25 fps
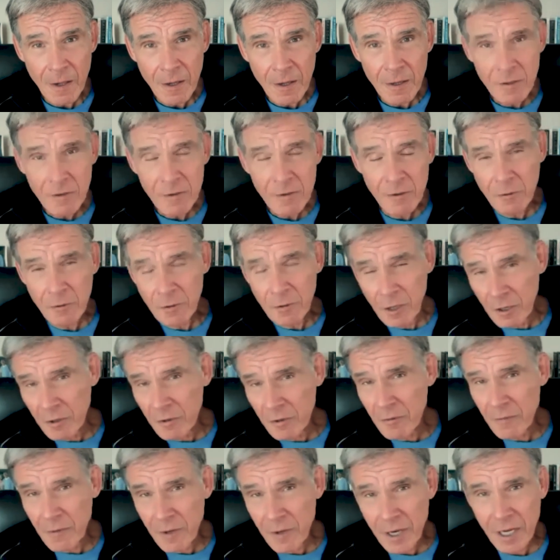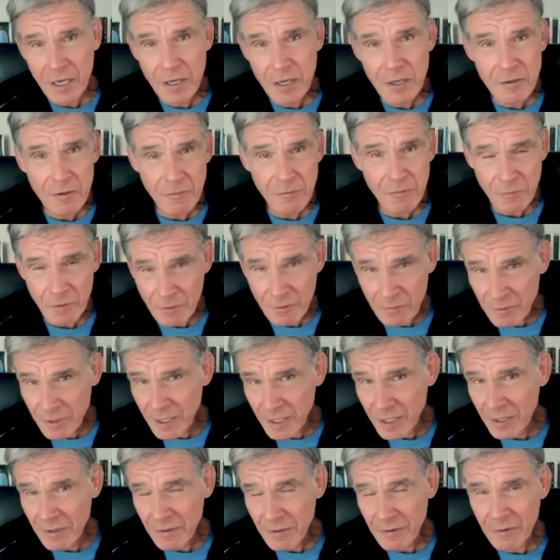So younger than age
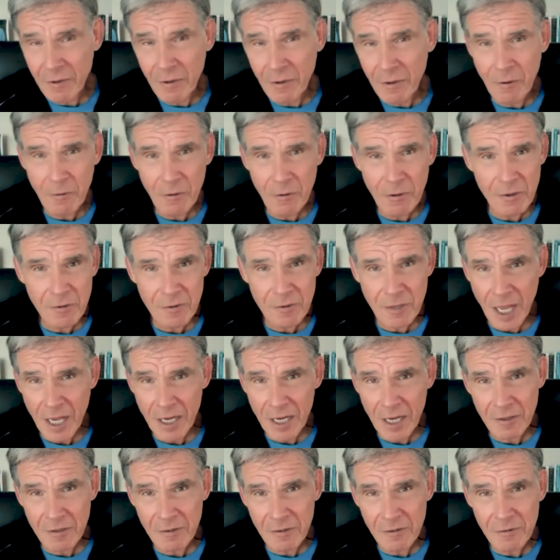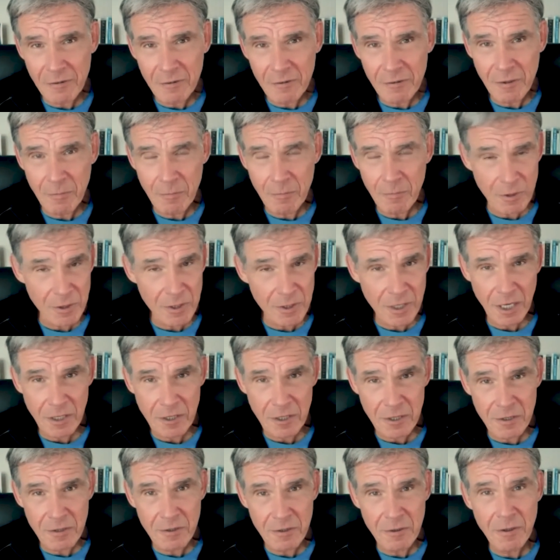50, you know, it's not as the
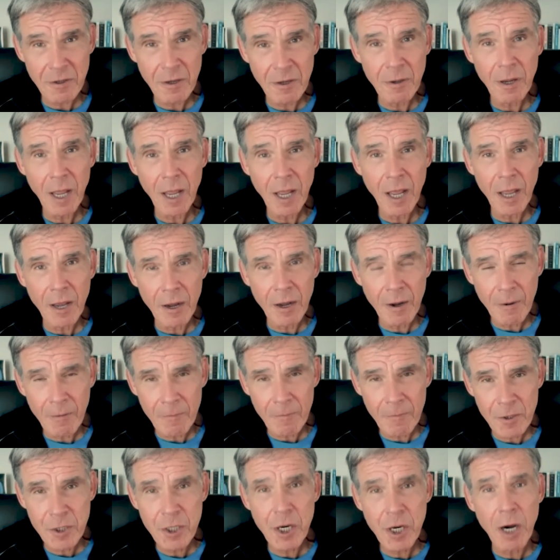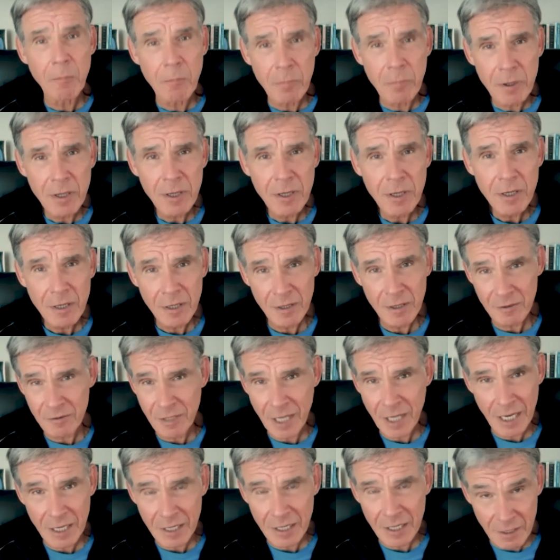protection uh, jump is
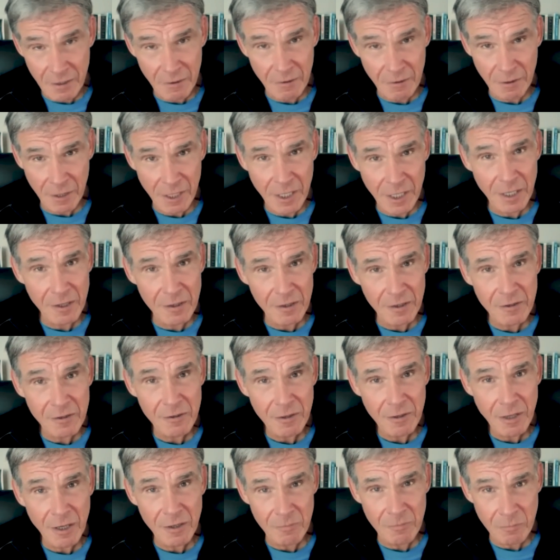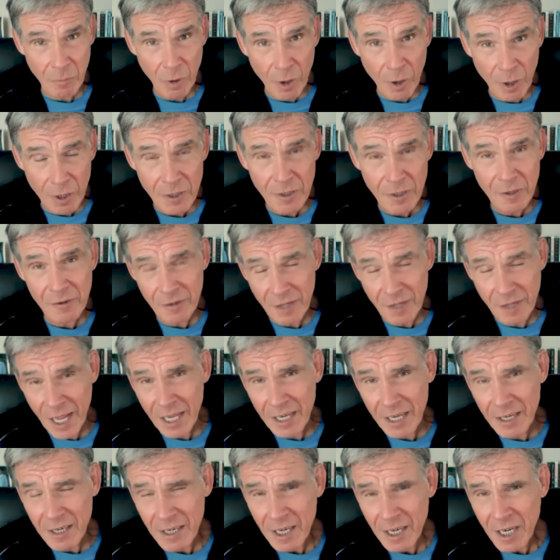not nearly as as marked as
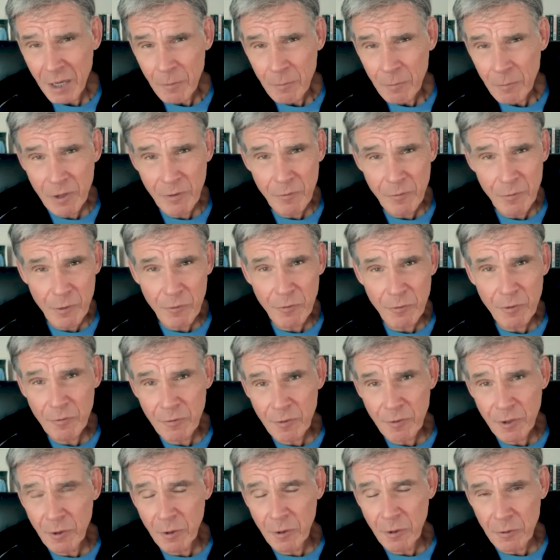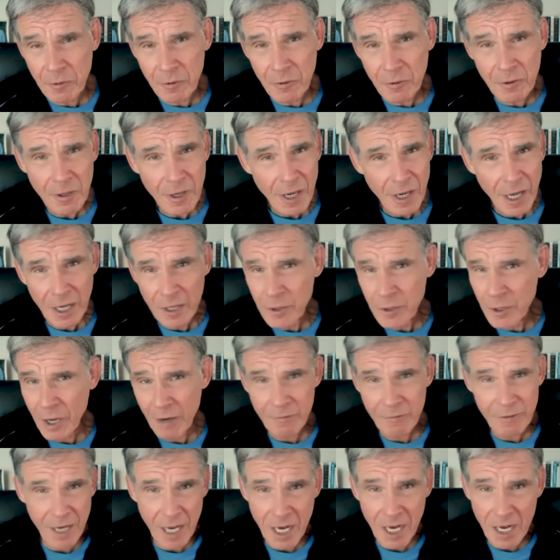that. But if you're 50 and older and you
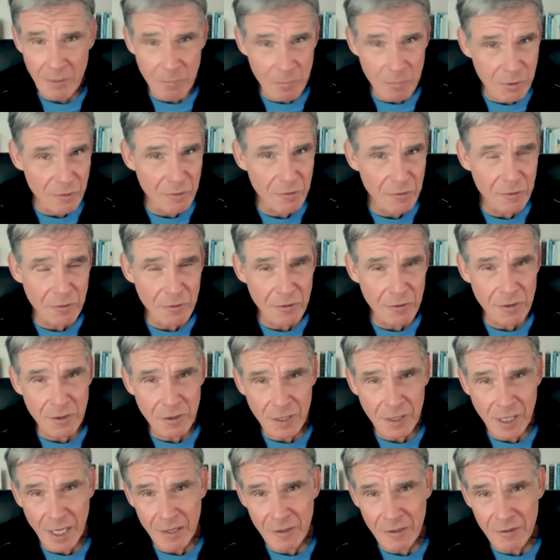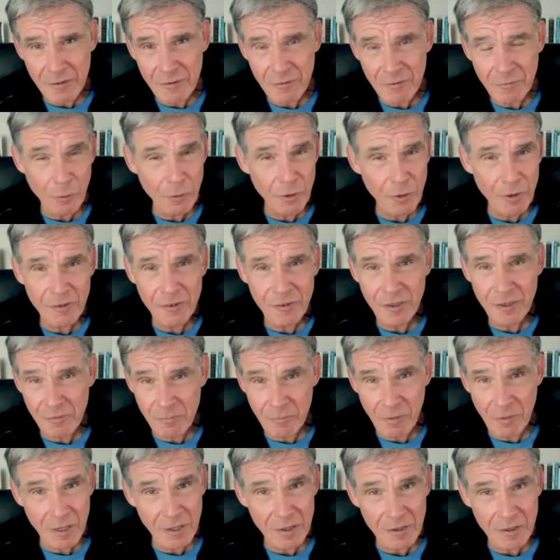haven't had a booster in the last four to six
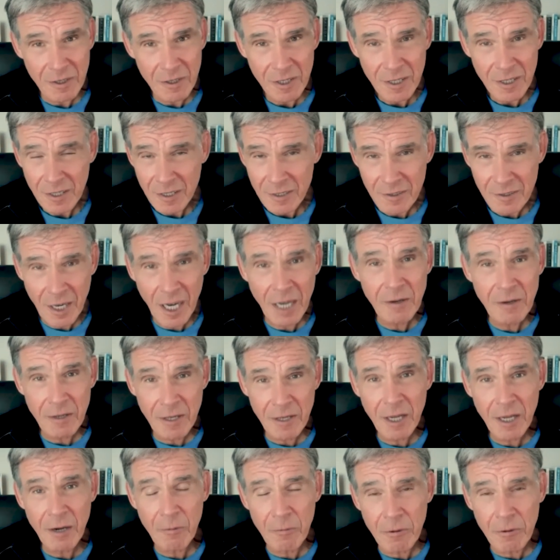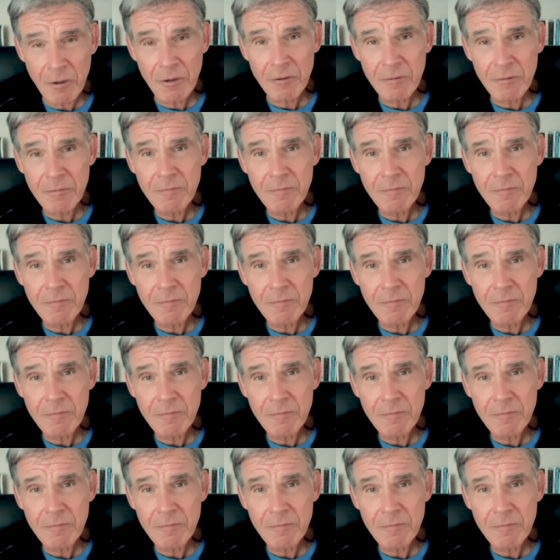months, time to get one.